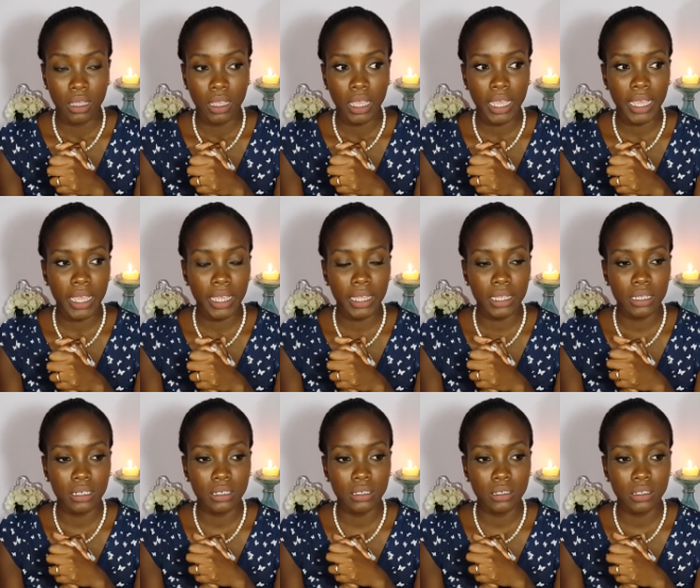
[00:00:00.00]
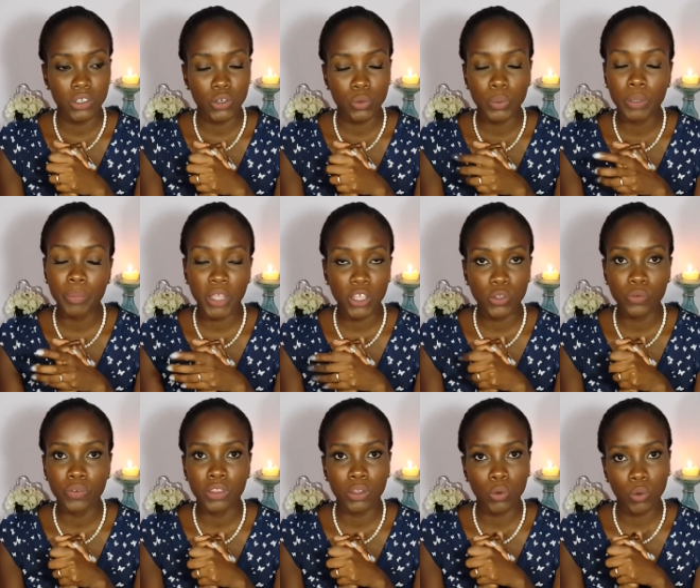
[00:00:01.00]
And, you know, we'll pay you
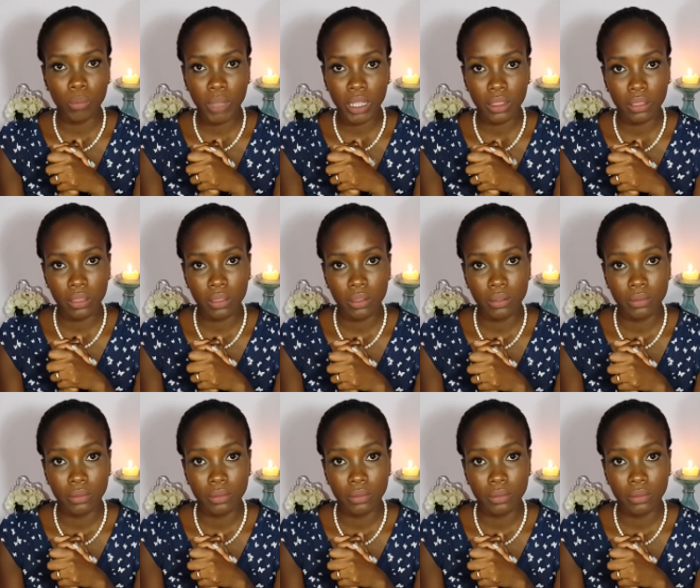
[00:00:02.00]
for the whole month.